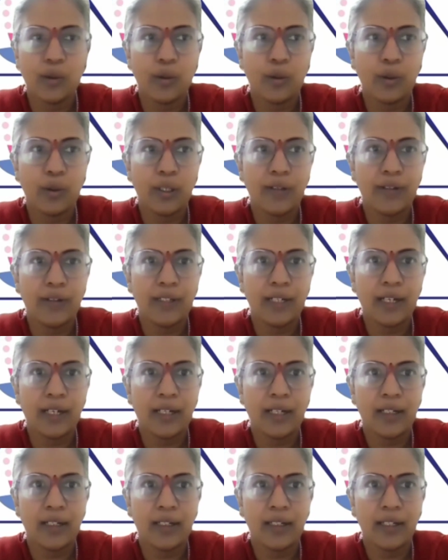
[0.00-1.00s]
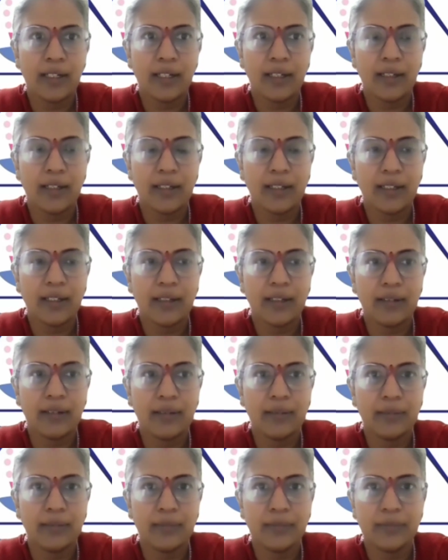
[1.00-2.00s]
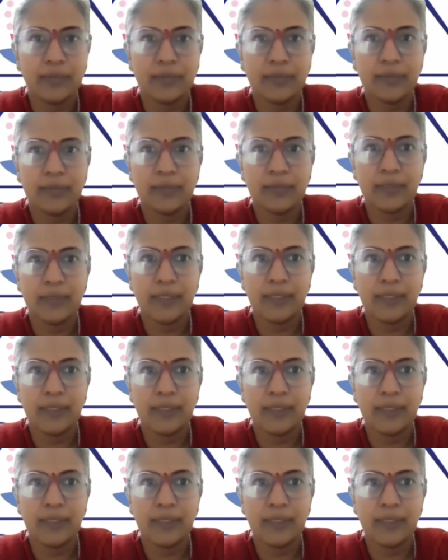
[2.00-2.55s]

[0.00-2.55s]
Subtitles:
So whoever are